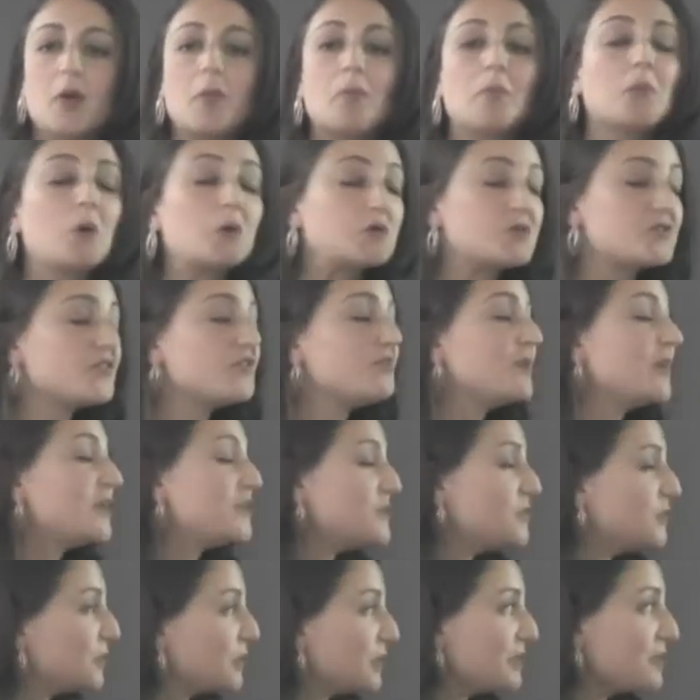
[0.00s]
most of my
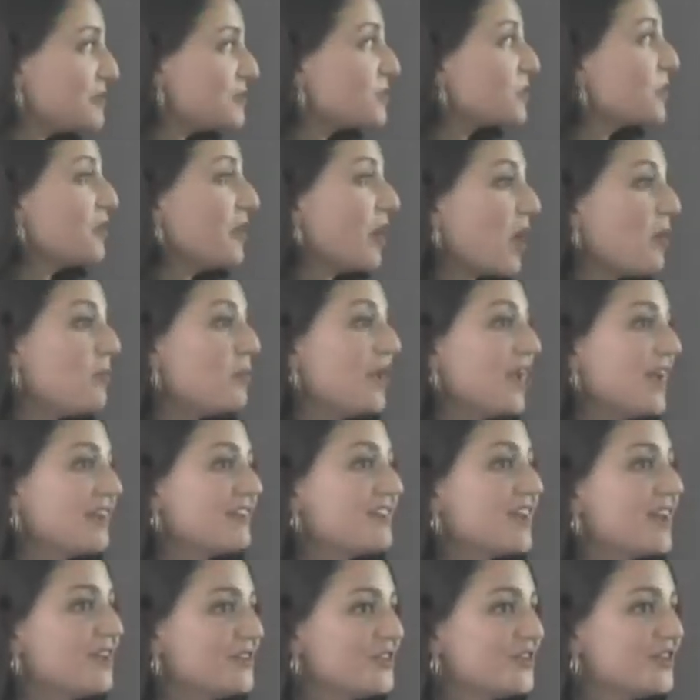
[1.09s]
students were not paying
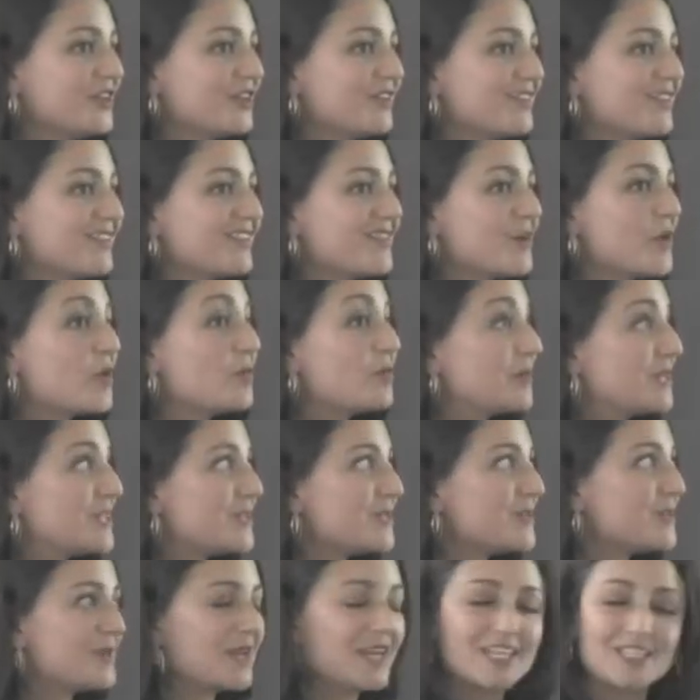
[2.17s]
attention or
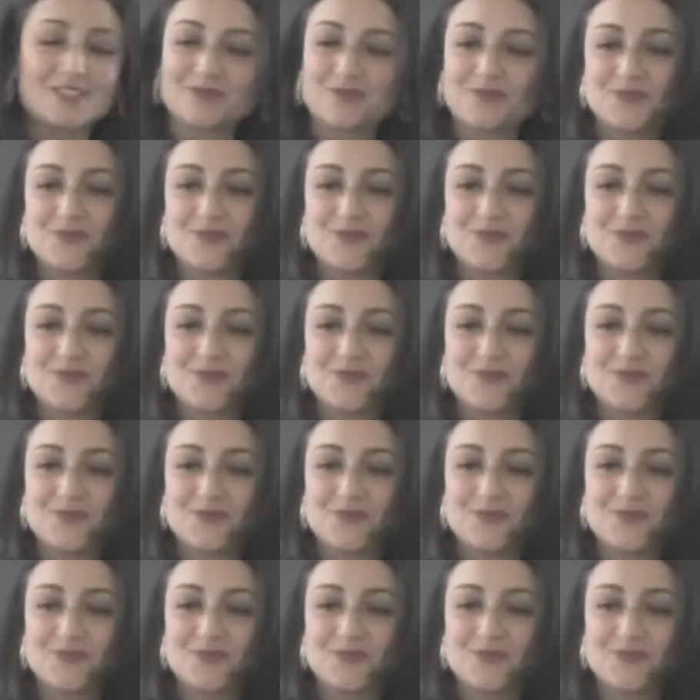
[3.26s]
participating.